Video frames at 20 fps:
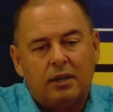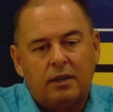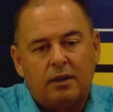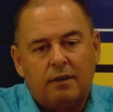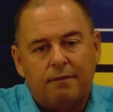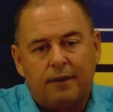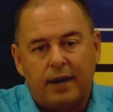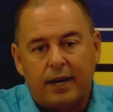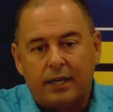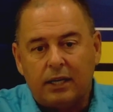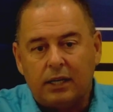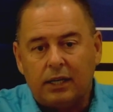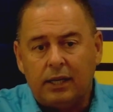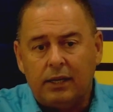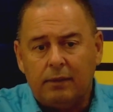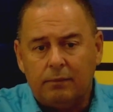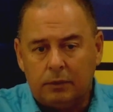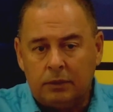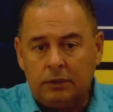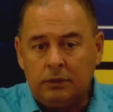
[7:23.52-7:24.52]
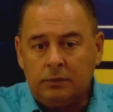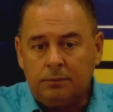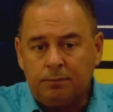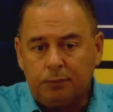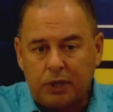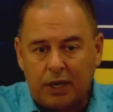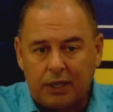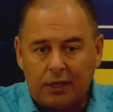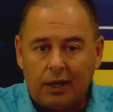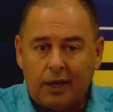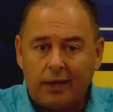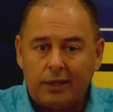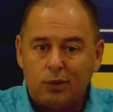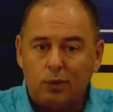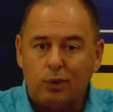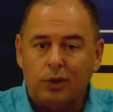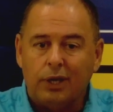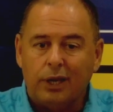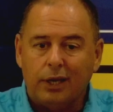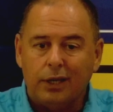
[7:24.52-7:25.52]
Finally, I'd like to
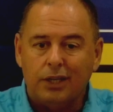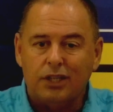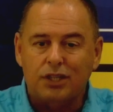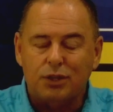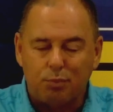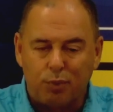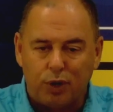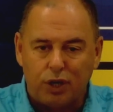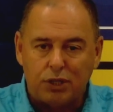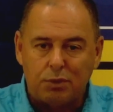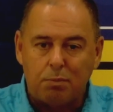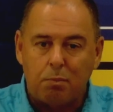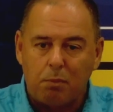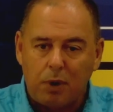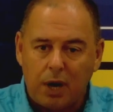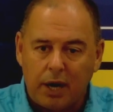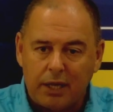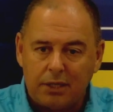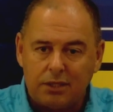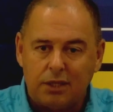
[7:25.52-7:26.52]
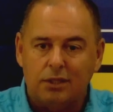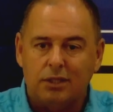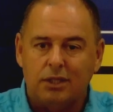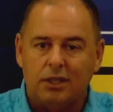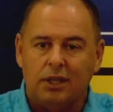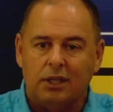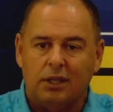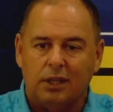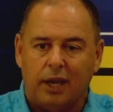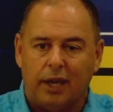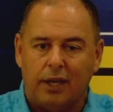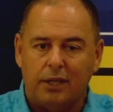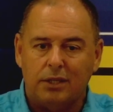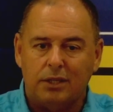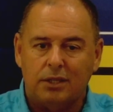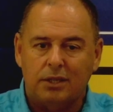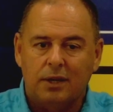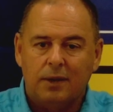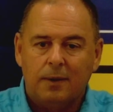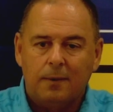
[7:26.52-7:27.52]
again express my sincere
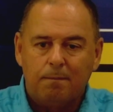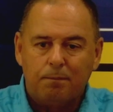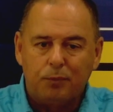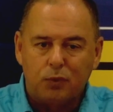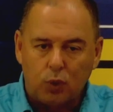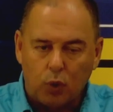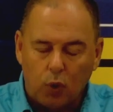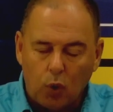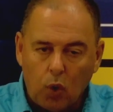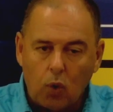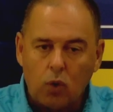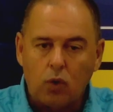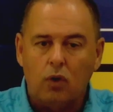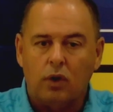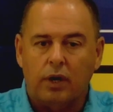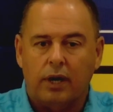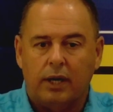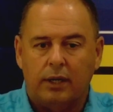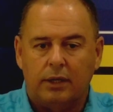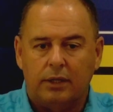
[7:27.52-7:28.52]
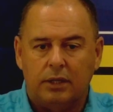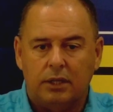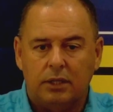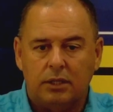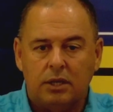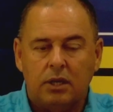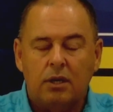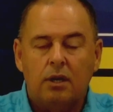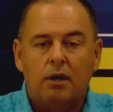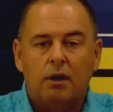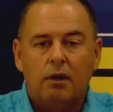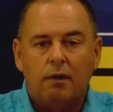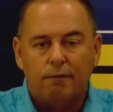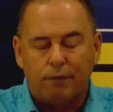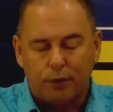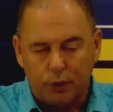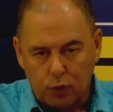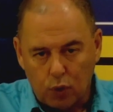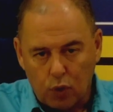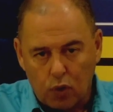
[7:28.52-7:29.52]
thanks to all Cook Islanders
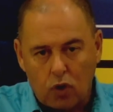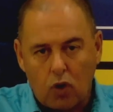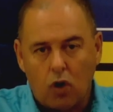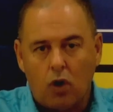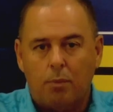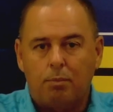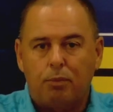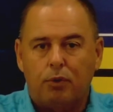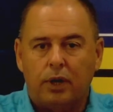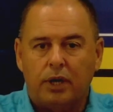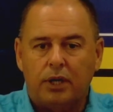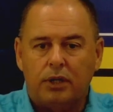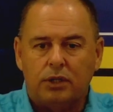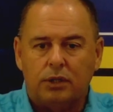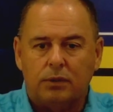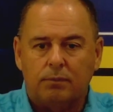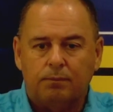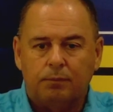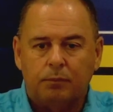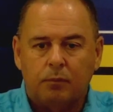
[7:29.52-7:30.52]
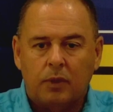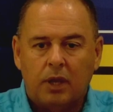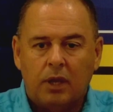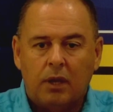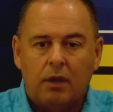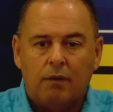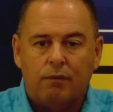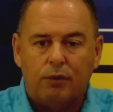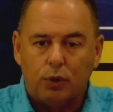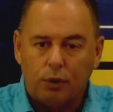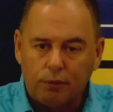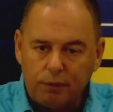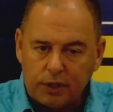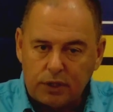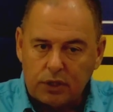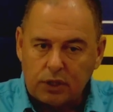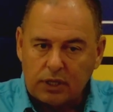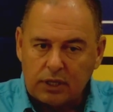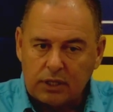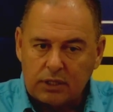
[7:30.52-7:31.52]
for your cooperation, for your
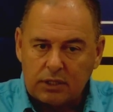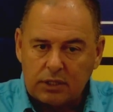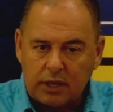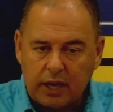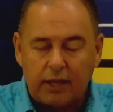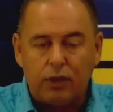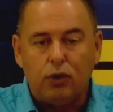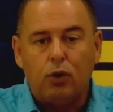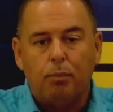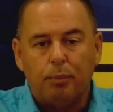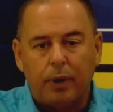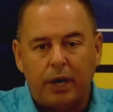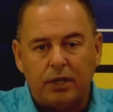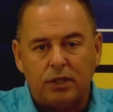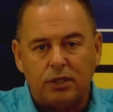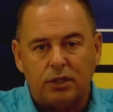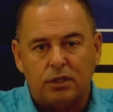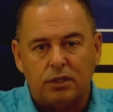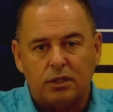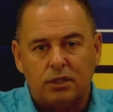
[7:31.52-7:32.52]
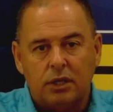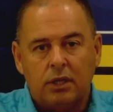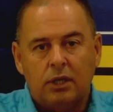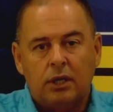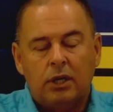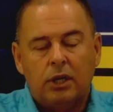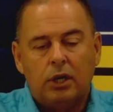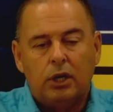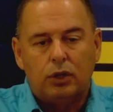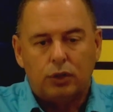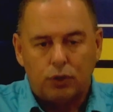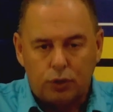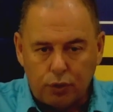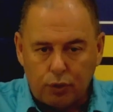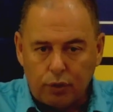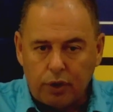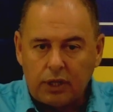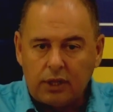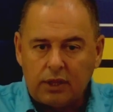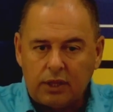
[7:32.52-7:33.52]
vigilance and your patience
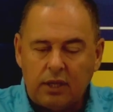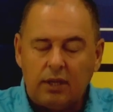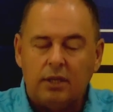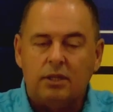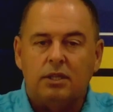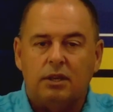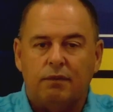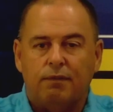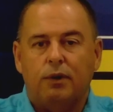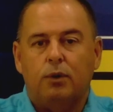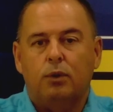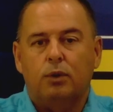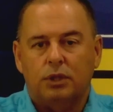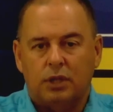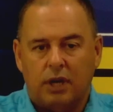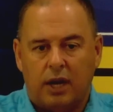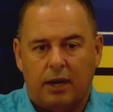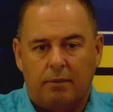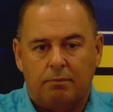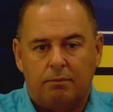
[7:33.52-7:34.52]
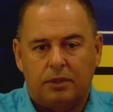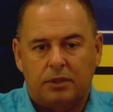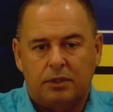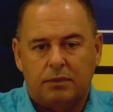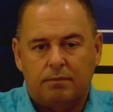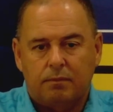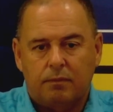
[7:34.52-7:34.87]
during these difficult times.